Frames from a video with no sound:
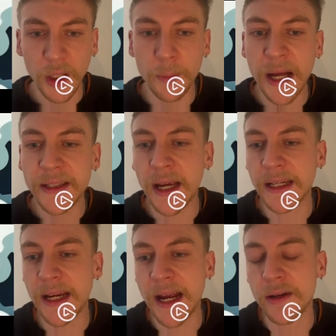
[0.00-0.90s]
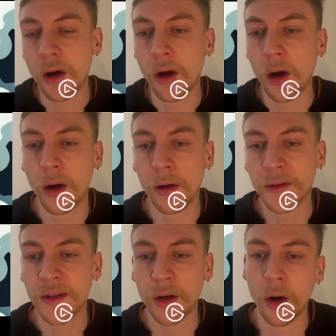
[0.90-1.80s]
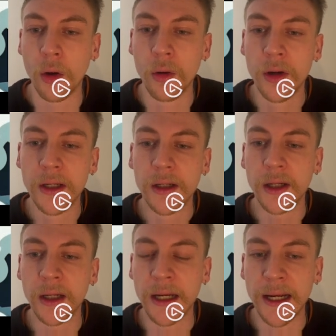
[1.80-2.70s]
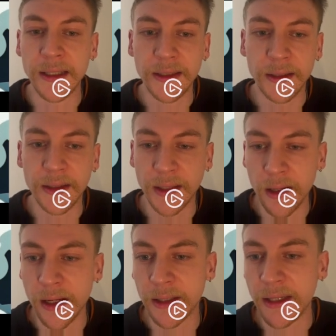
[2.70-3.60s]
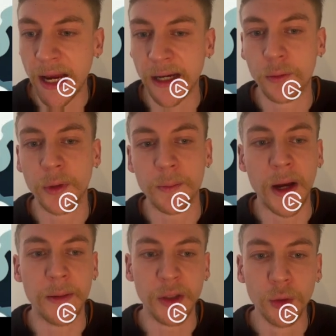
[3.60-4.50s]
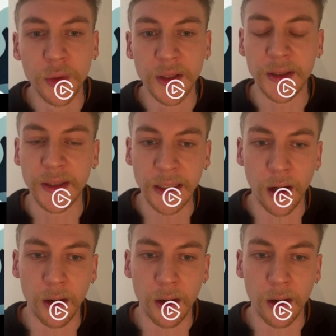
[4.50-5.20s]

But I can also still attack with my muses here